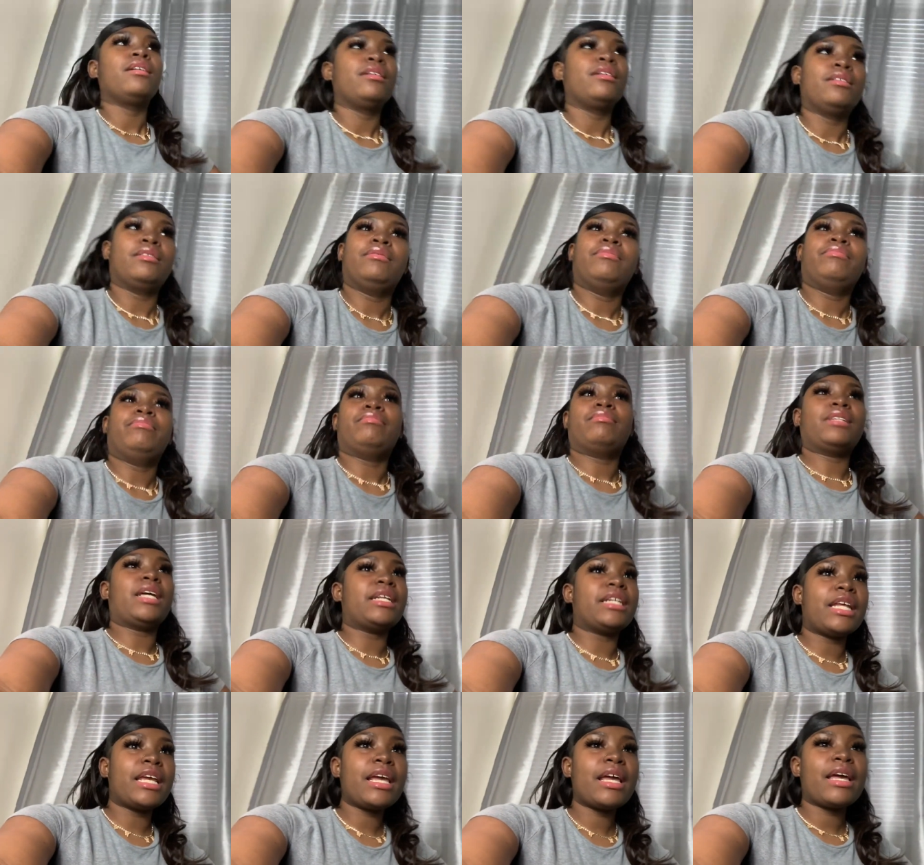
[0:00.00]
And
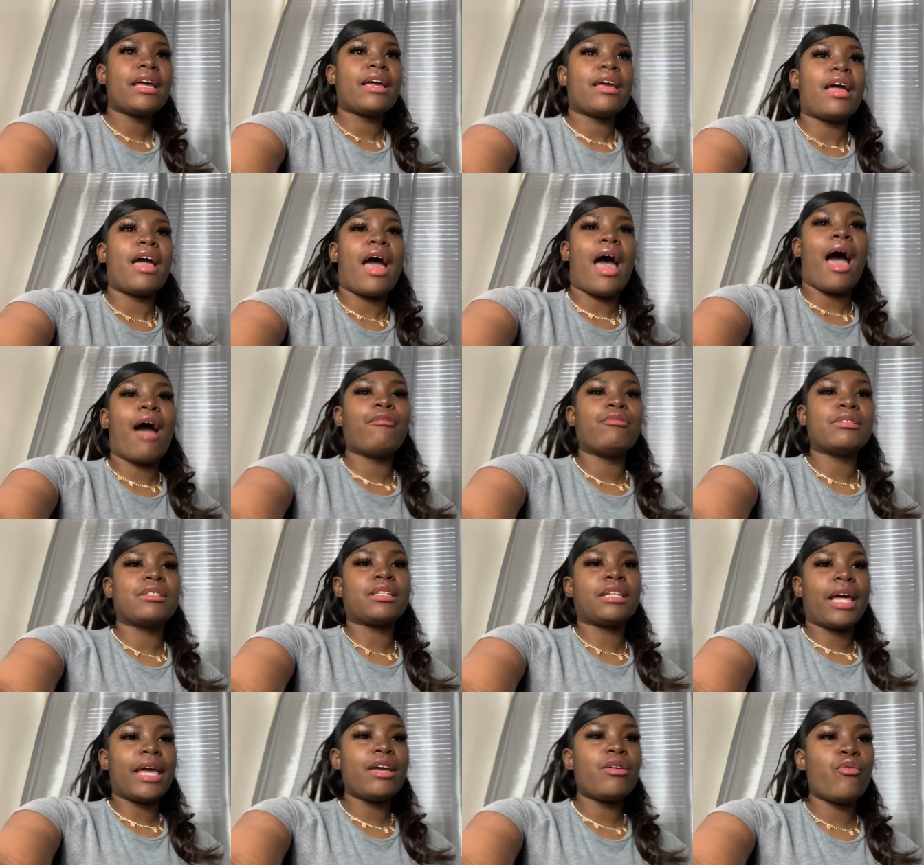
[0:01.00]
then I was
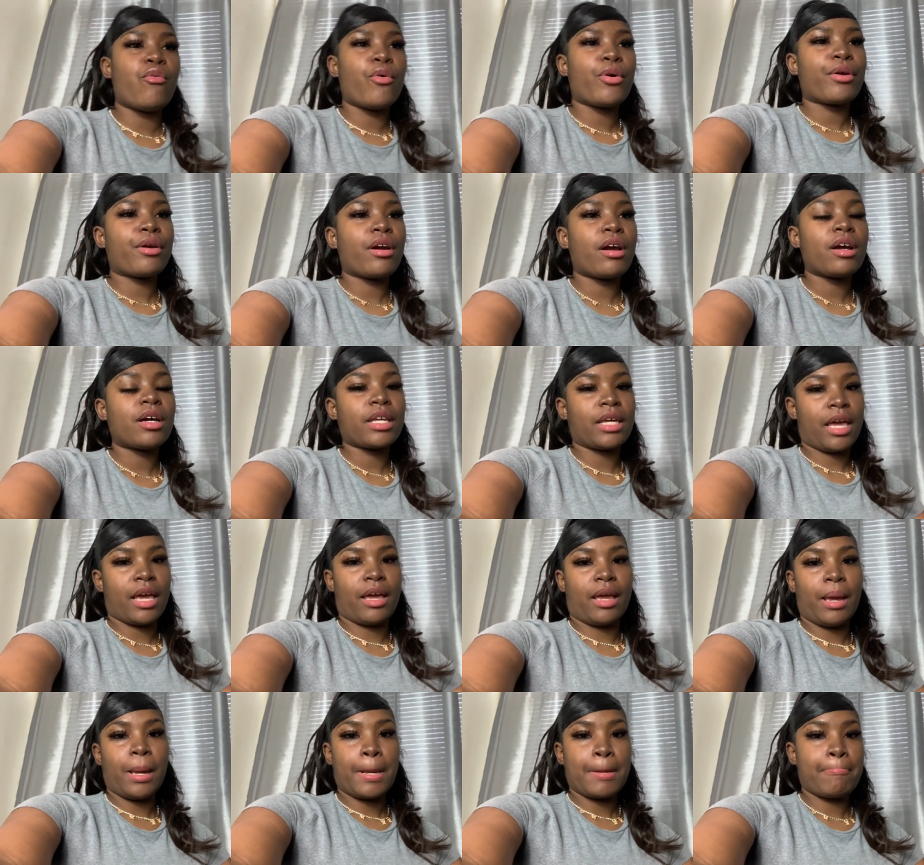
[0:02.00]
late ordering her
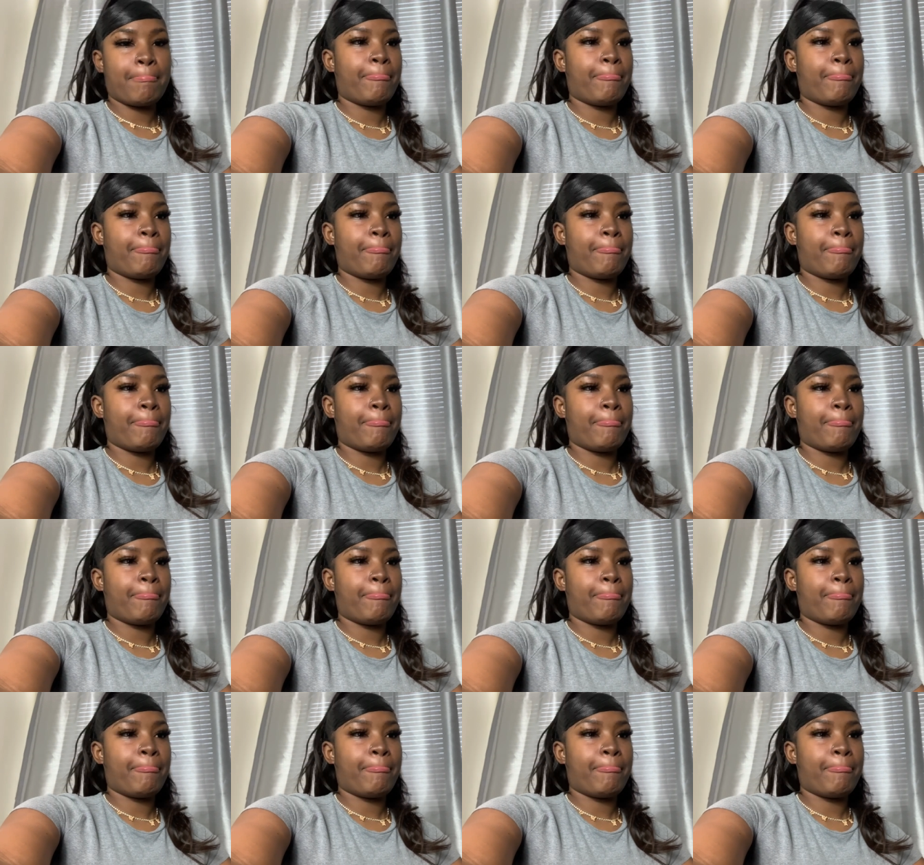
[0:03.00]
cake.